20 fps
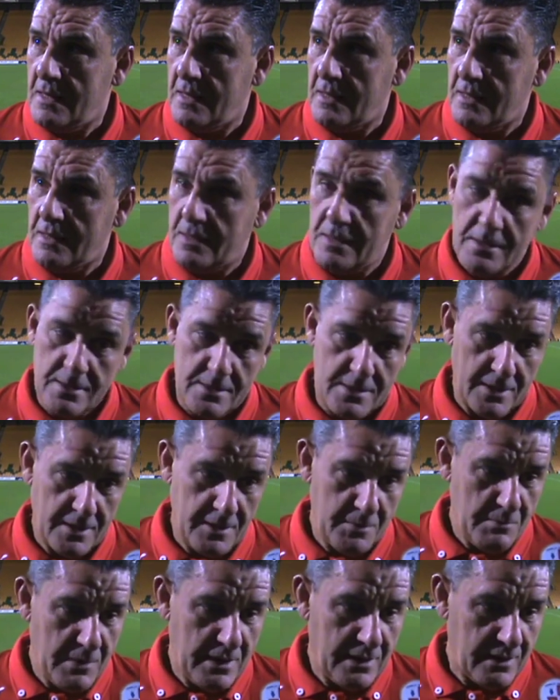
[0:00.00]
uh,
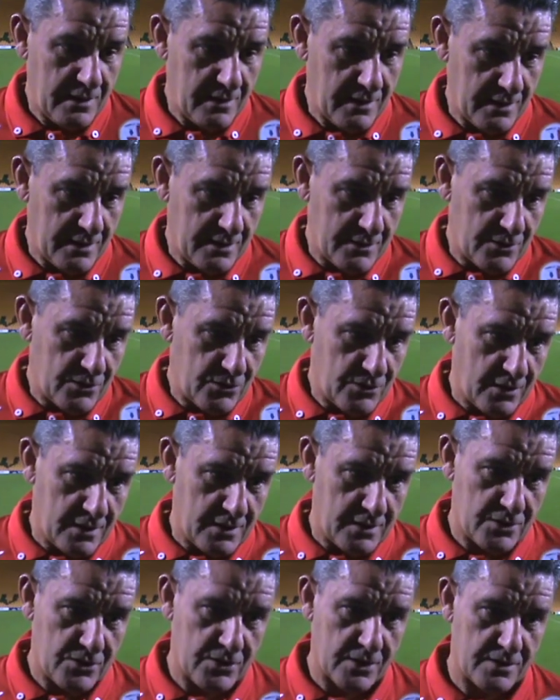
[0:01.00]
saying many things and try
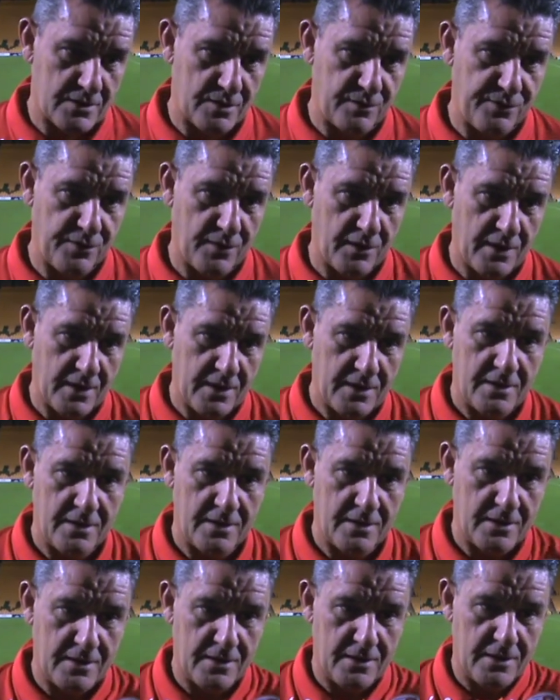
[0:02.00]
and justify.
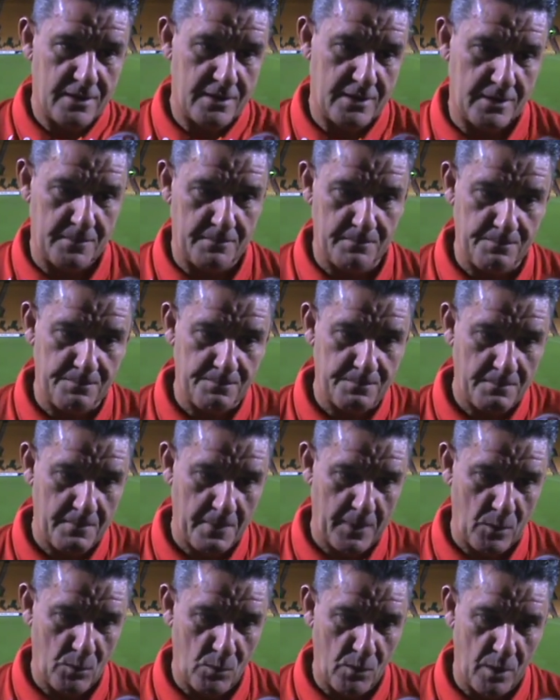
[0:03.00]
Um,
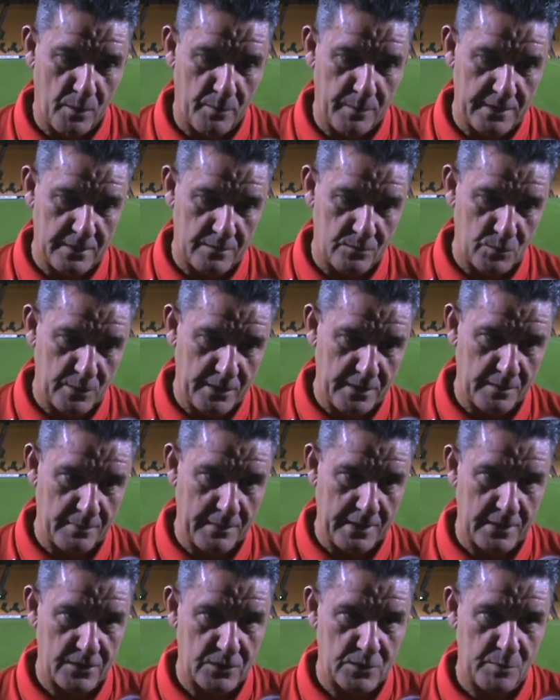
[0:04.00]
why we didn't win the
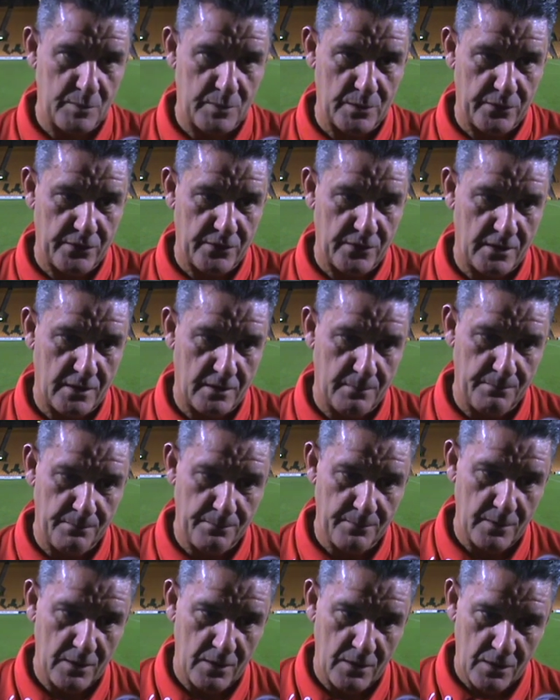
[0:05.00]
match, but um,
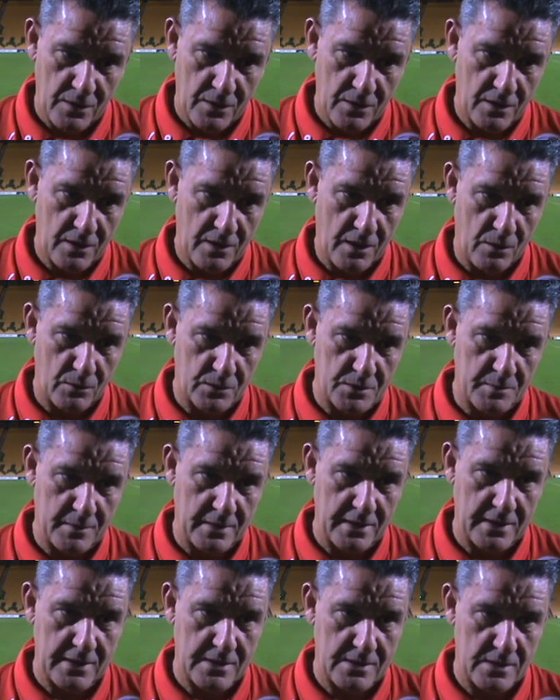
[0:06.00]

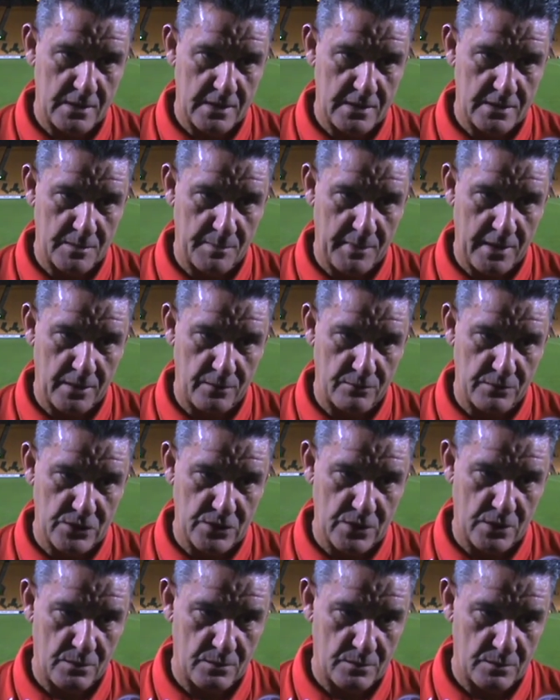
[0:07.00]
ultimately it's, it's, about the
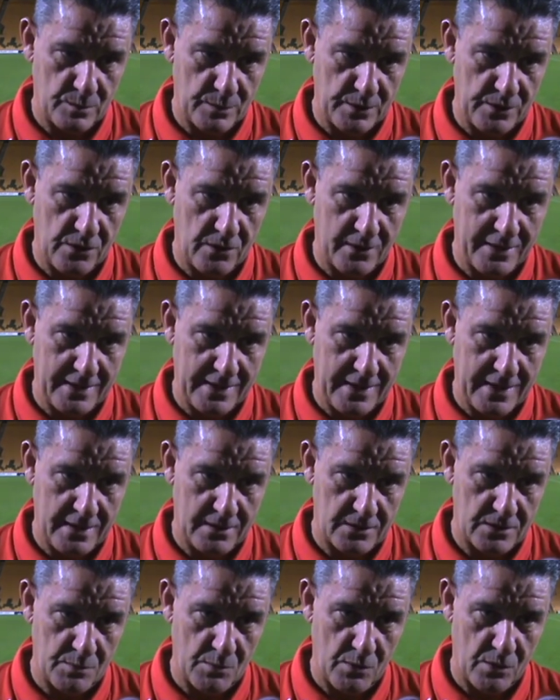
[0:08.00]
result. We're not in the
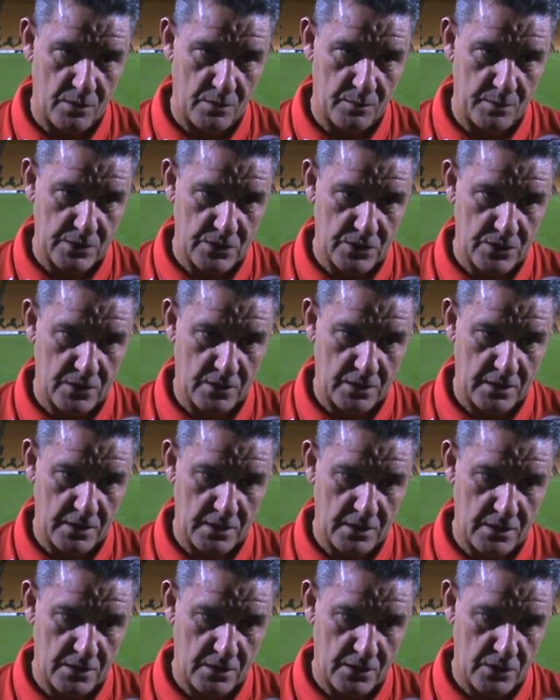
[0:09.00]
hat tomorrow, which I,
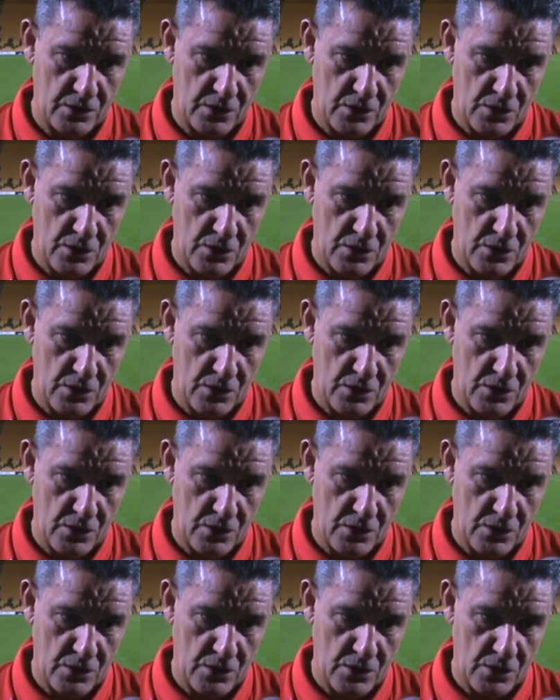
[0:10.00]
uh,